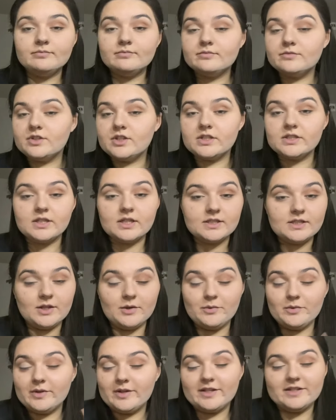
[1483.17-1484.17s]
Just does
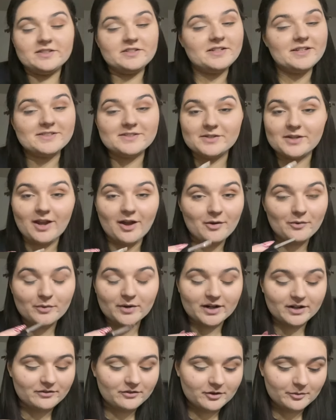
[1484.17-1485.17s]
not
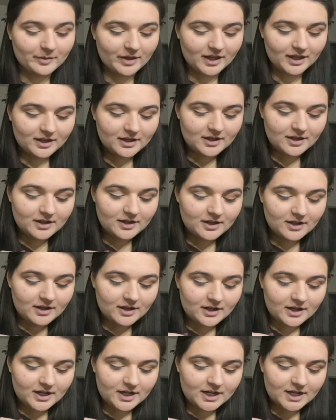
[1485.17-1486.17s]
work for me.
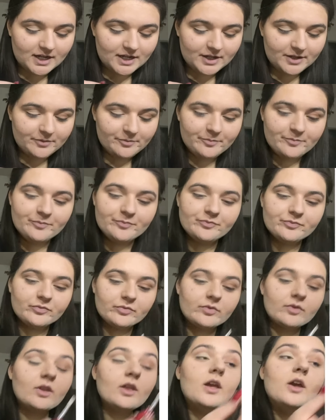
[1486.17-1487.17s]

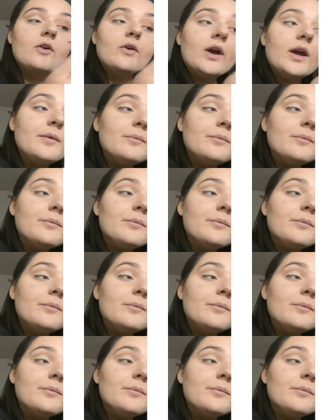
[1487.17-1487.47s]
Okay.